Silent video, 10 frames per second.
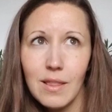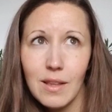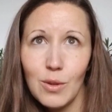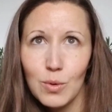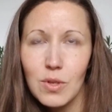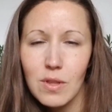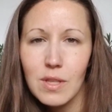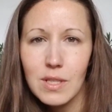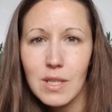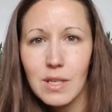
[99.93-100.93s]
then those are the
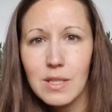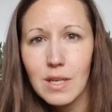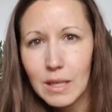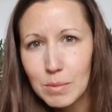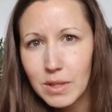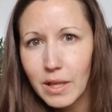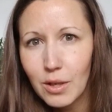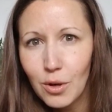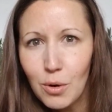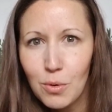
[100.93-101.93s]
things that it's time to let
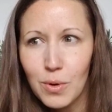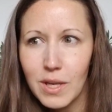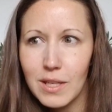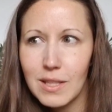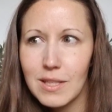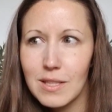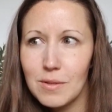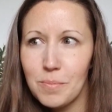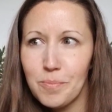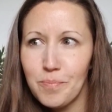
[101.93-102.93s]
go. And it's
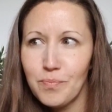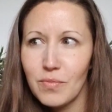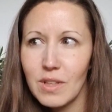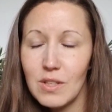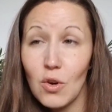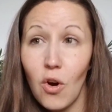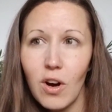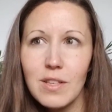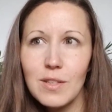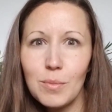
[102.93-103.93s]
it's
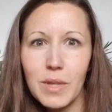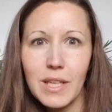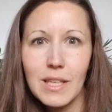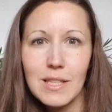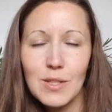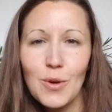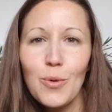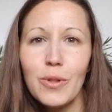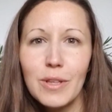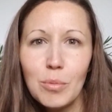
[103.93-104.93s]
awesome. Like it's so
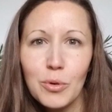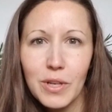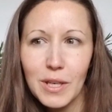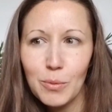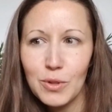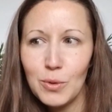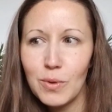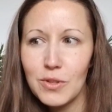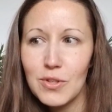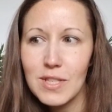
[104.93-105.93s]
liberating when you
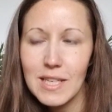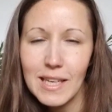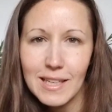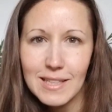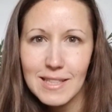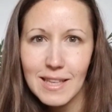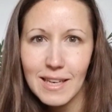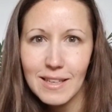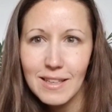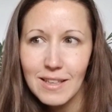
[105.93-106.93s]
understand
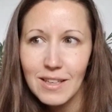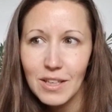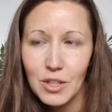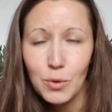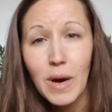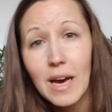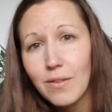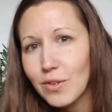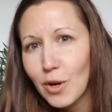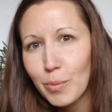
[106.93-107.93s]
that you have
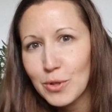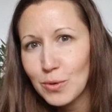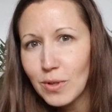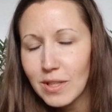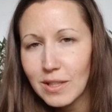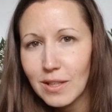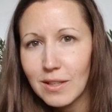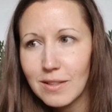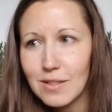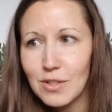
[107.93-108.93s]
an opportunity
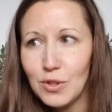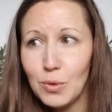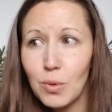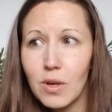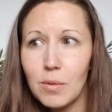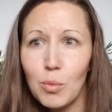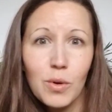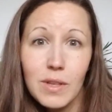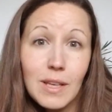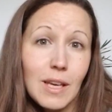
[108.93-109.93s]
and you are more
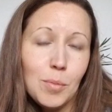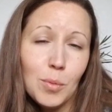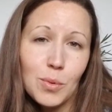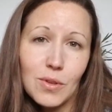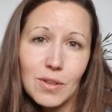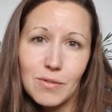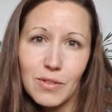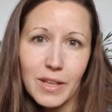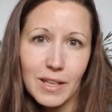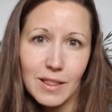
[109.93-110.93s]
than capable of
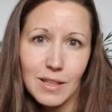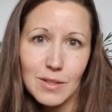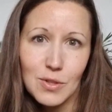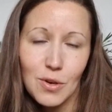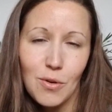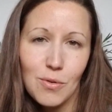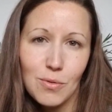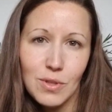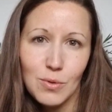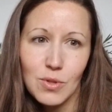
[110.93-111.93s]
letting things go.
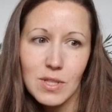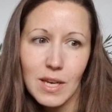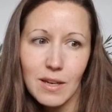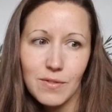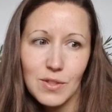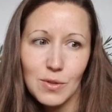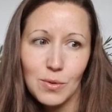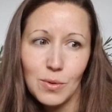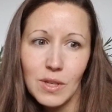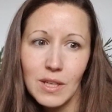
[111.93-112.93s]
You just have
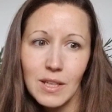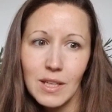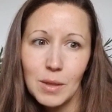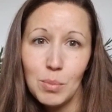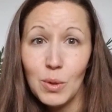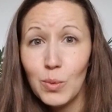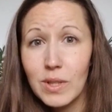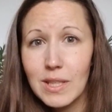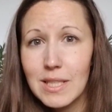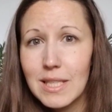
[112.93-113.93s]
to be
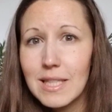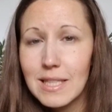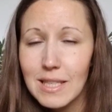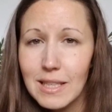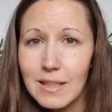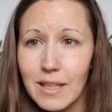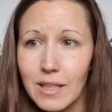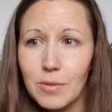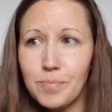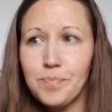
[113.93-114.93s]
willing to see like